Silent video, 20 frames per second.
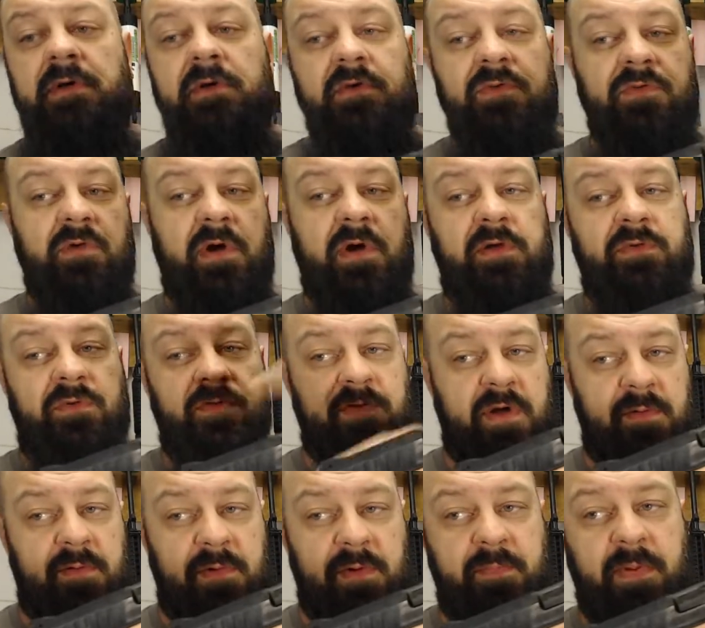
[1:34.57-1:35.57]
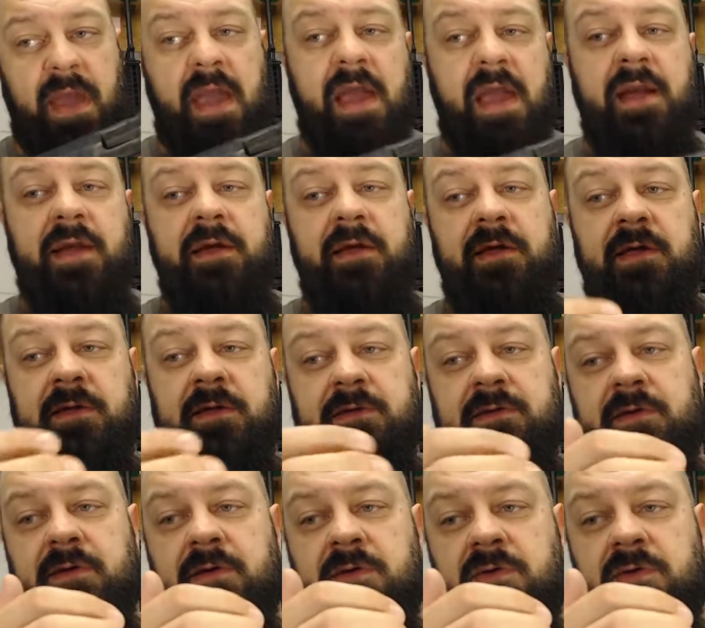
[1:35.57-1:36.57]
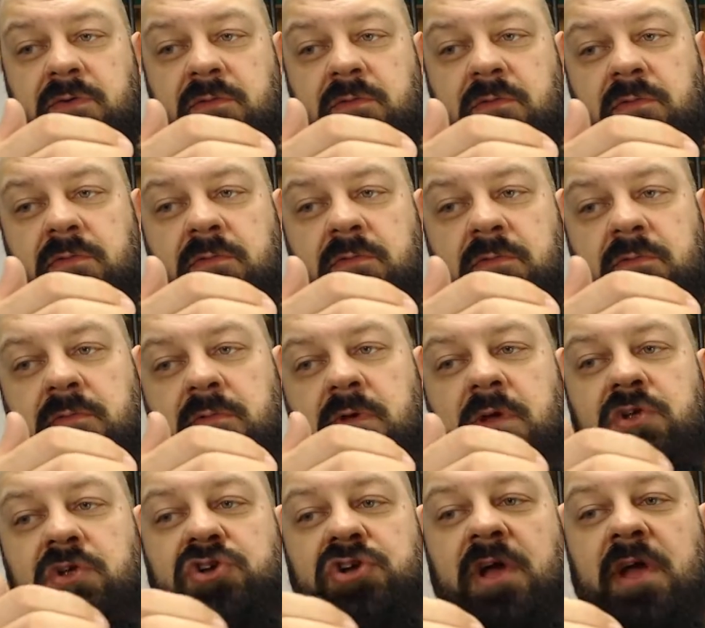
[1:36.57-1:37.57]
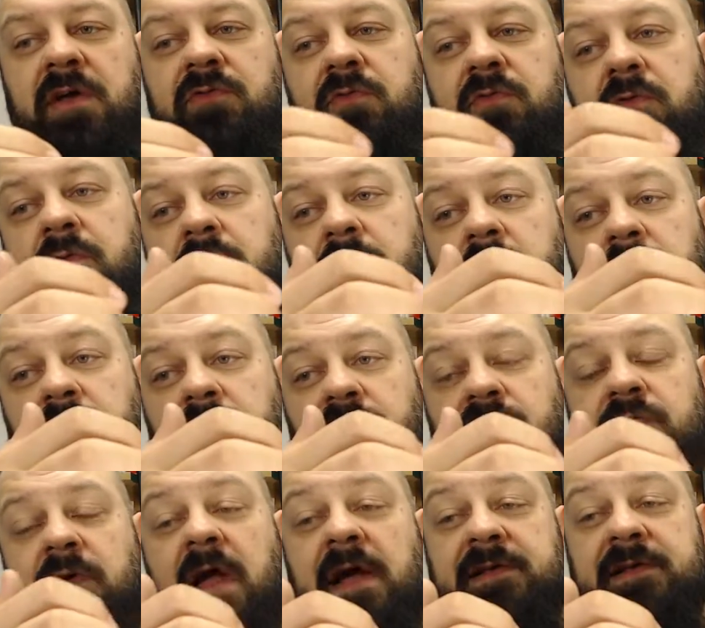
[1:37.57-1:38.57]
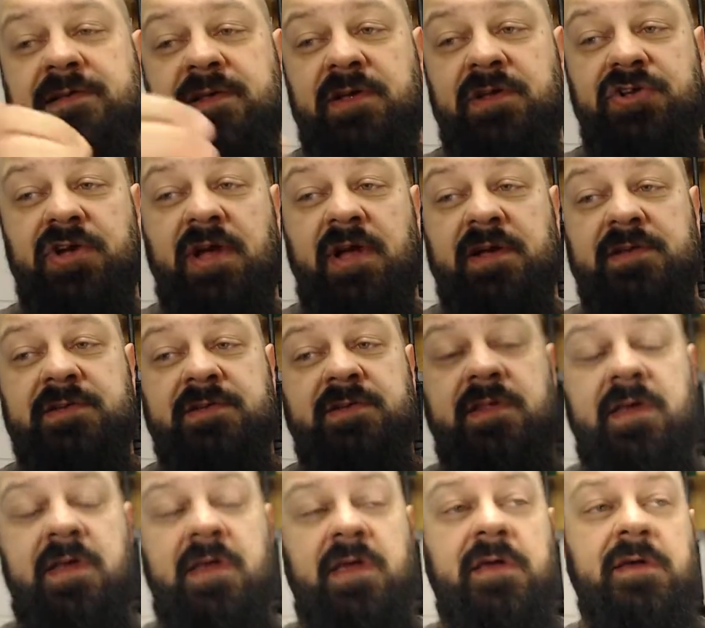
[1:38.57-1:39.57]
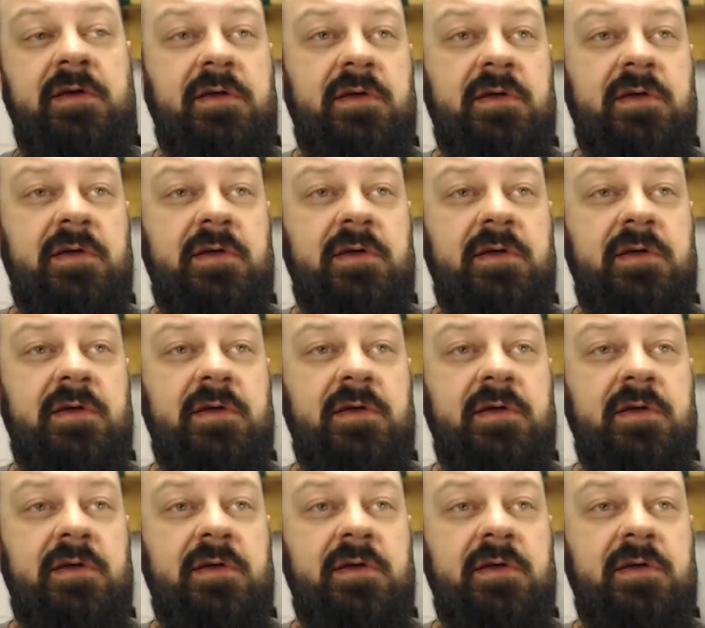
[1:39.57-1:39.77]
So as it's coming back, it ejects or extracts and ejects the